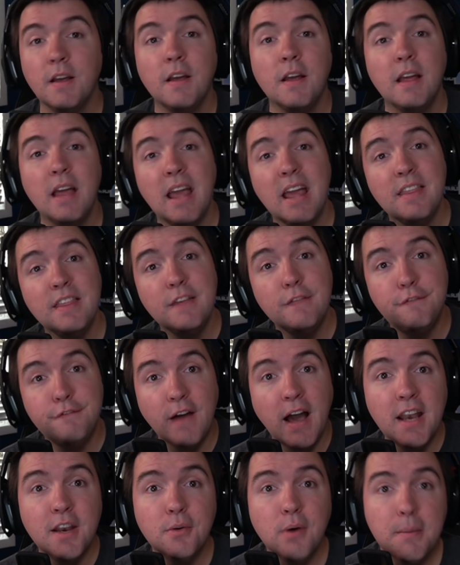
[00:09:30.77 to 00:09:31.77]
And the
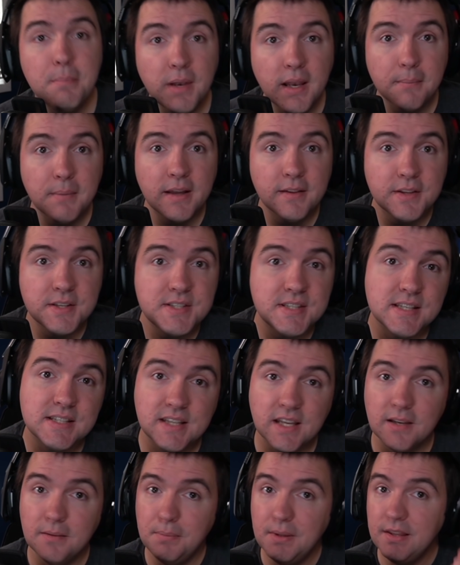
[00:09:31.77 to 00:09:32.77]
final weapon on my list is
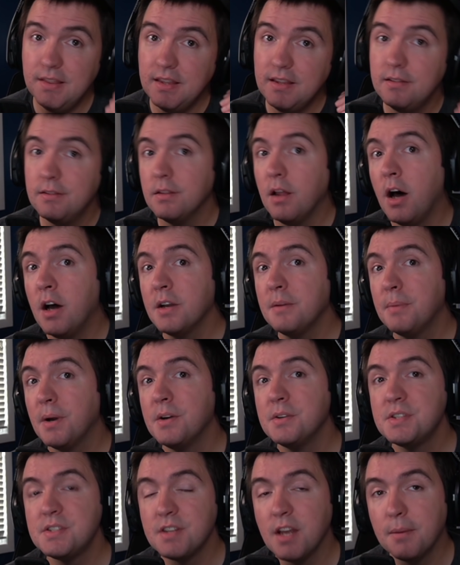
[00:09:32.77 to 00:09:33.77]
going to be the
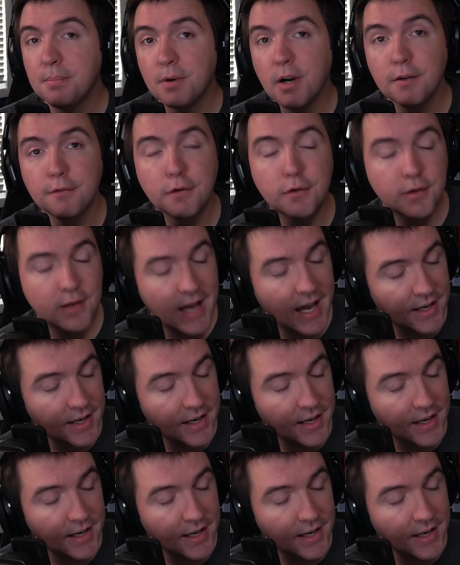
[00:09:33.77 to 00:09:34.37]
longbow sniper rifle.